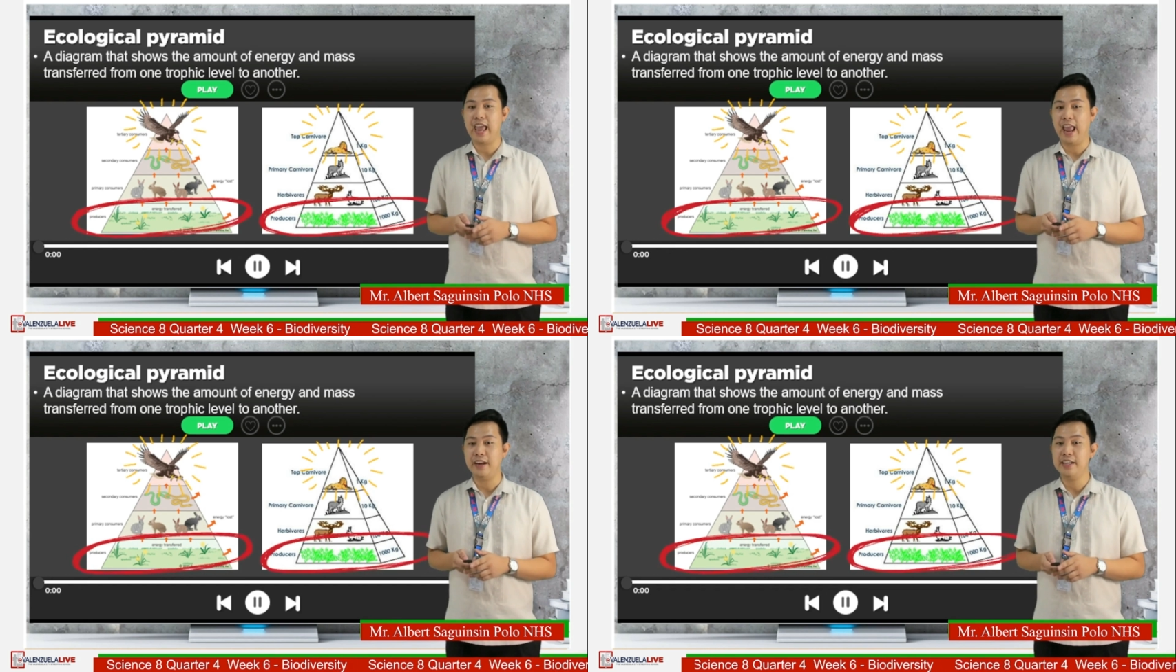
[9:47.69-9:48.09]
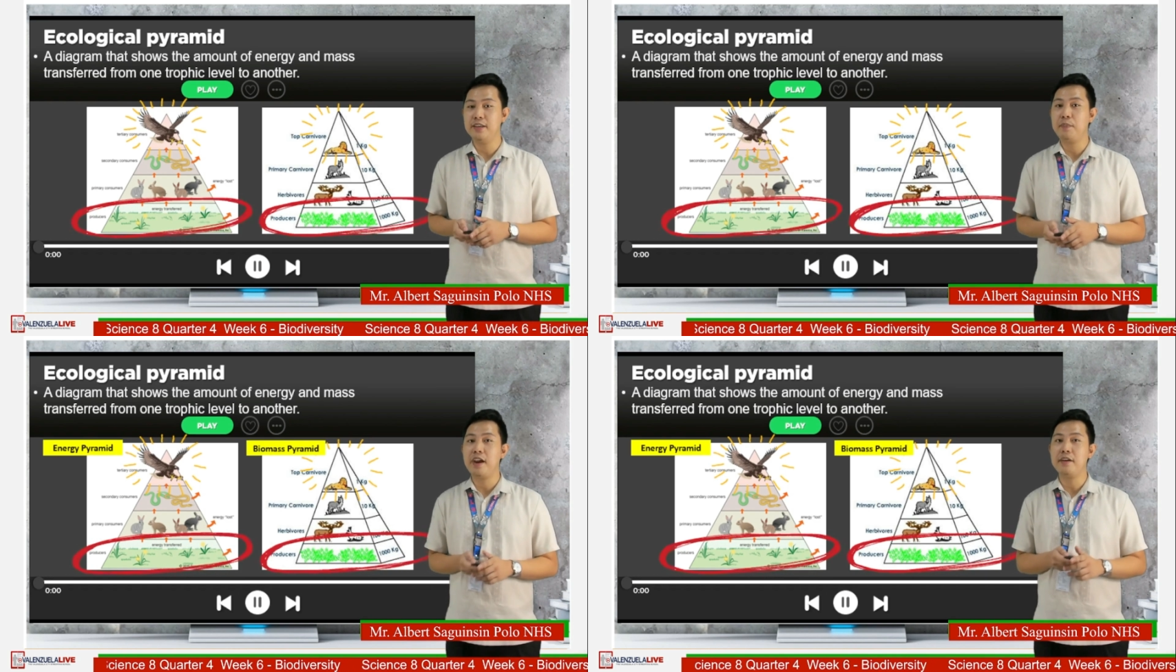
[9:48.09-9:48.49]

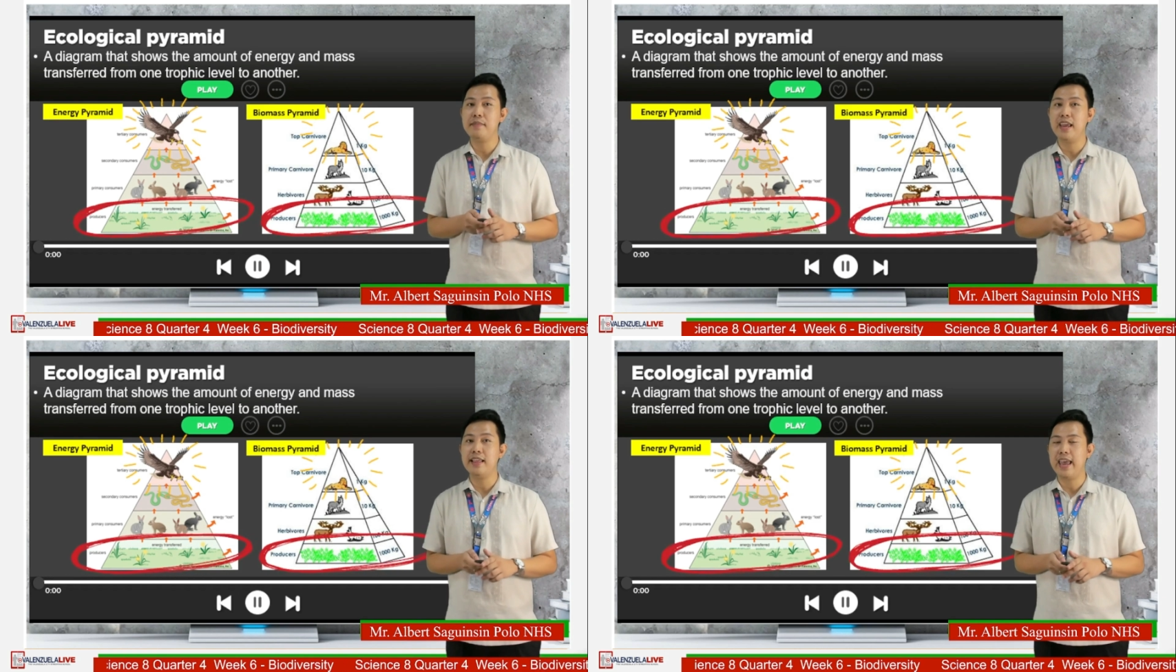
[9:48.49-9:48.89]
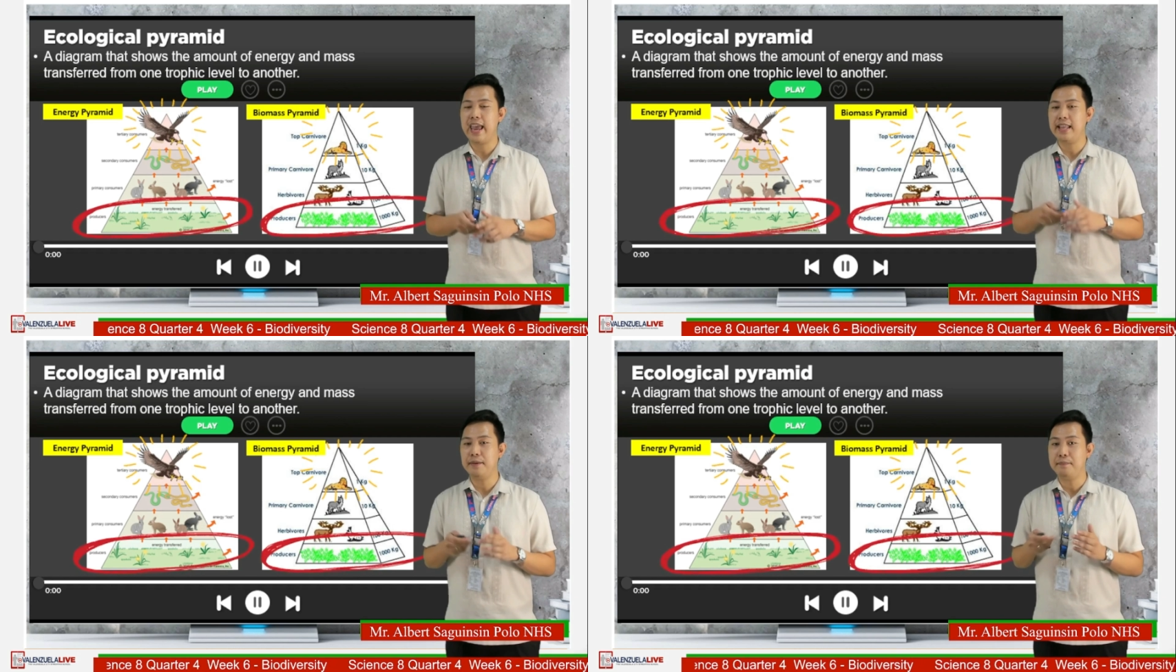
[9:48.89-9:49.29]
energy pyramid
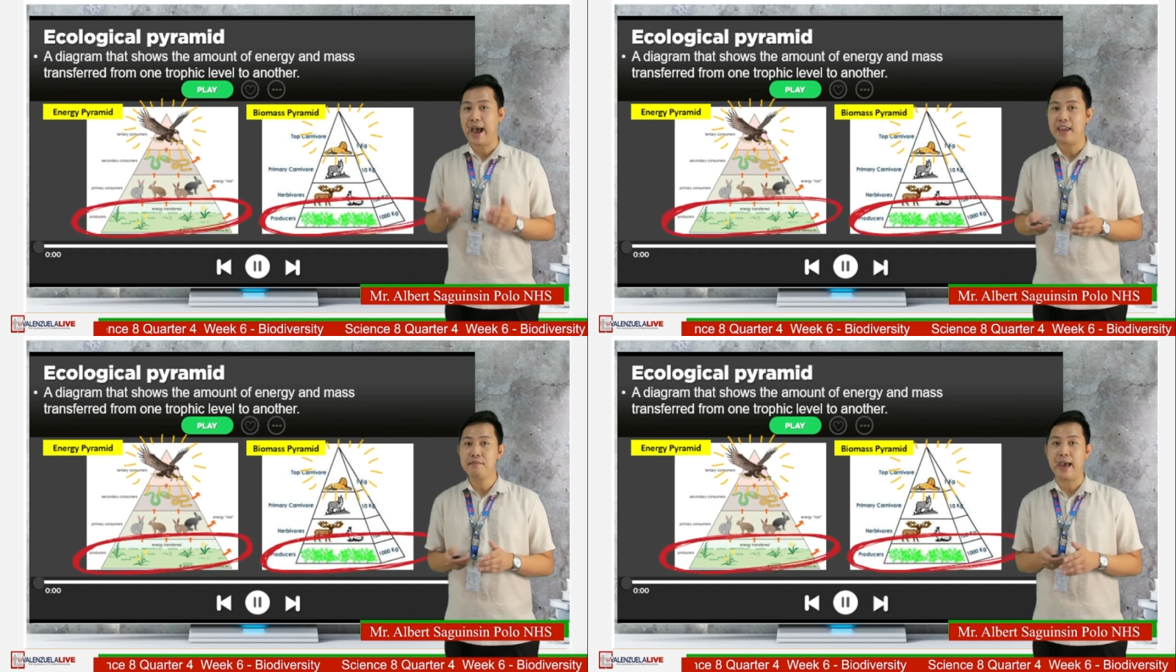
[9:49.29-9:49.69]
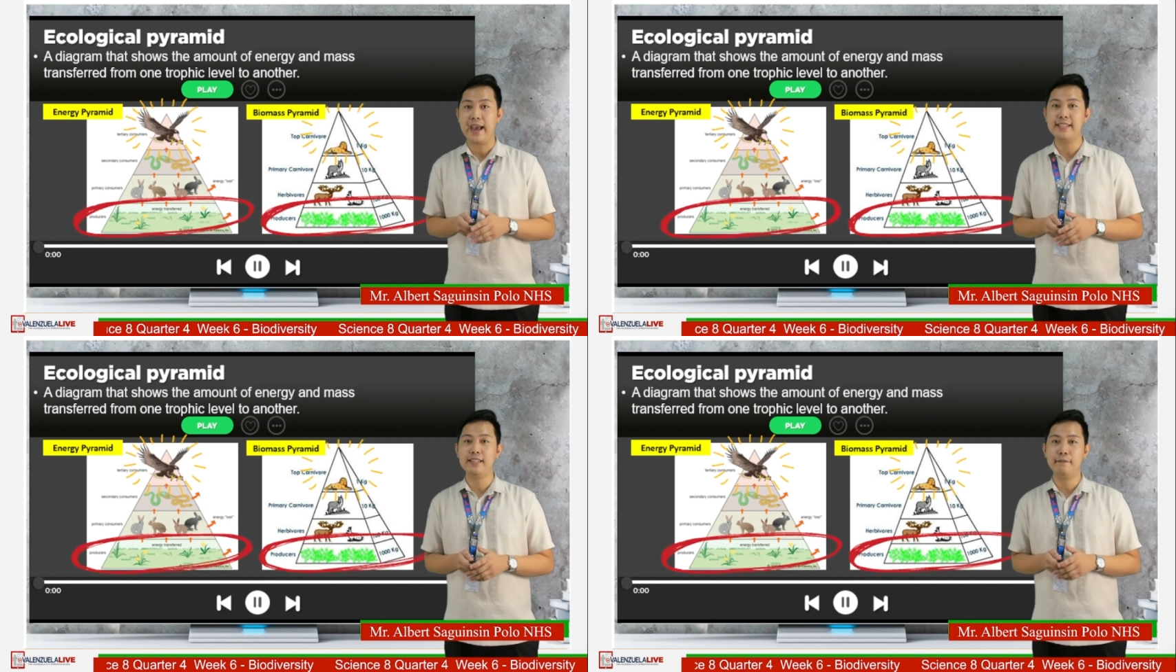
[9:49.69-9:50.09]
and the
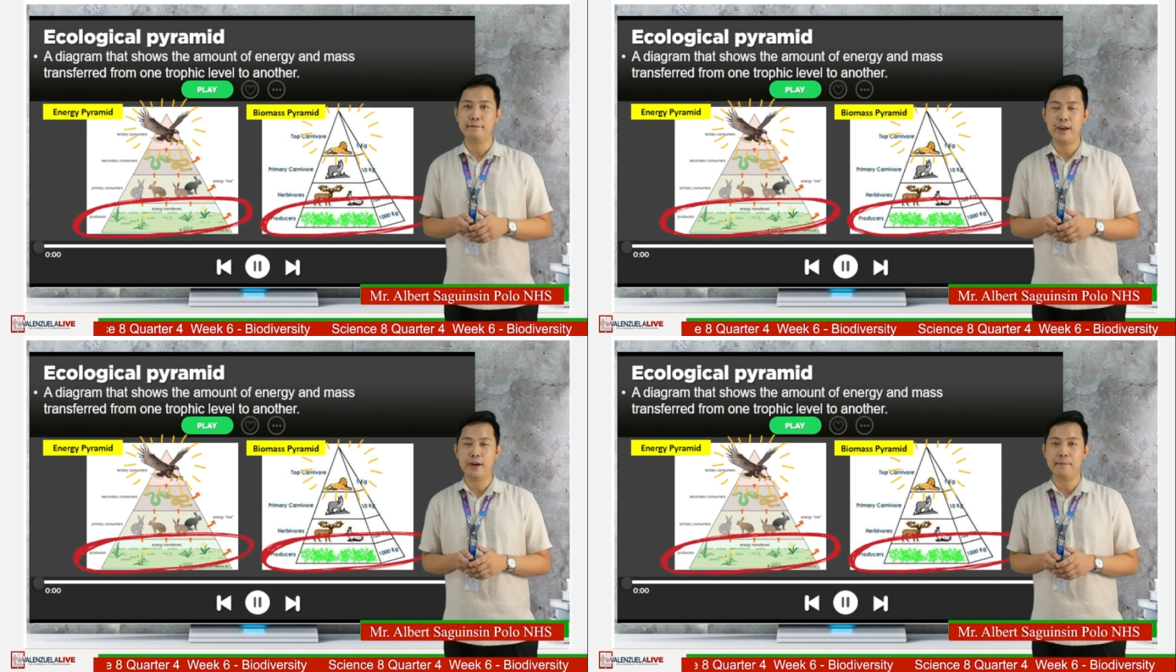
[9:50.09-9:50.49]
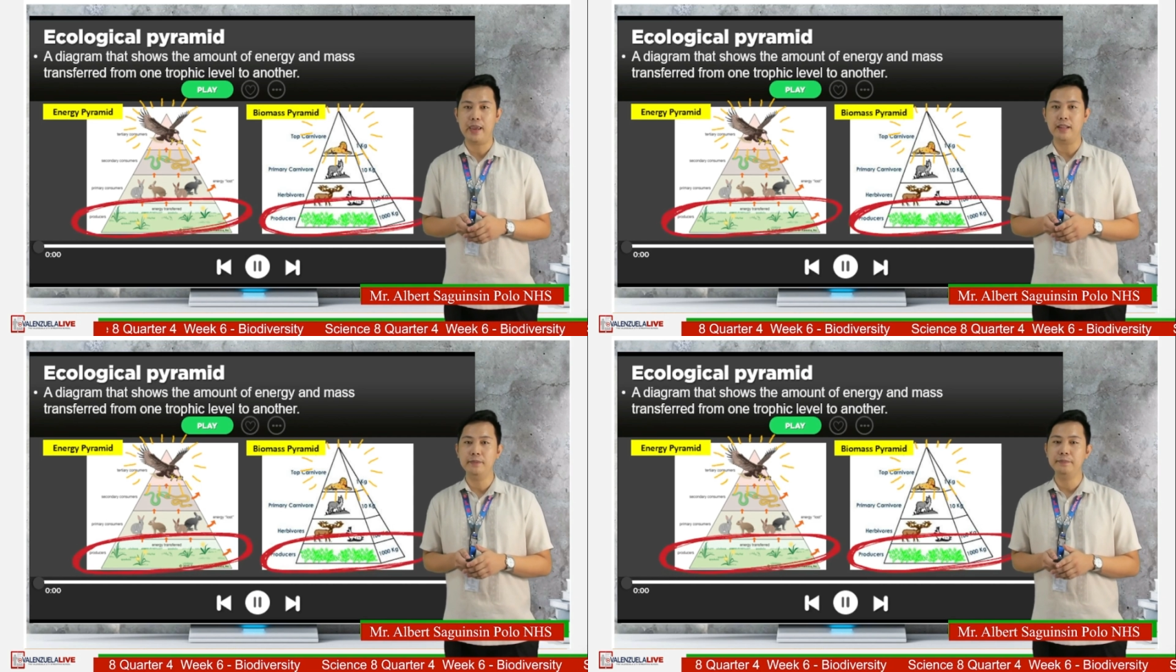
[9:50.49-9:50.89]
biomass pyramid.